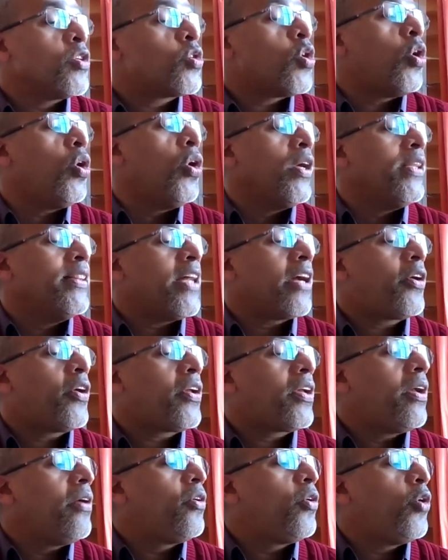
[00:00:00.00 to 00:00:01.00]
So the
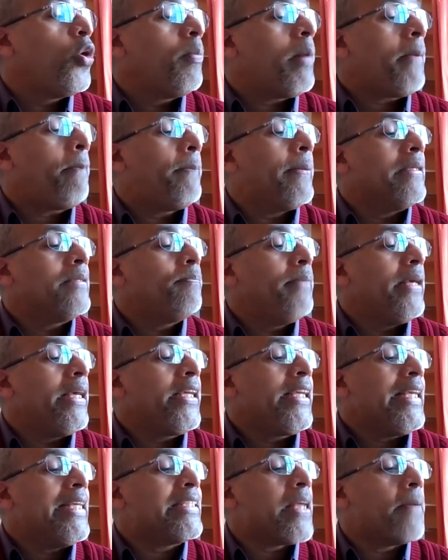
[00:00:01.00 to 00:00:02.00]
human
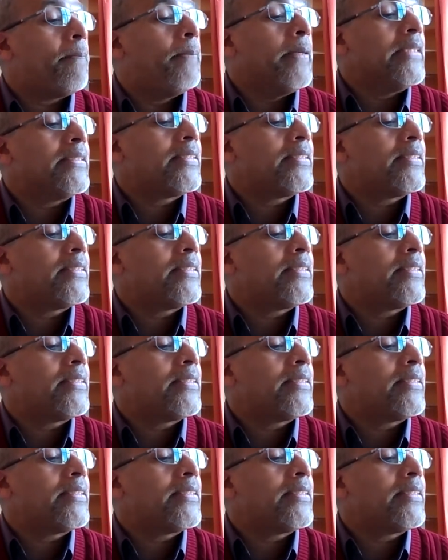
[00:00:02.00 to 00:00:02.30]
being is a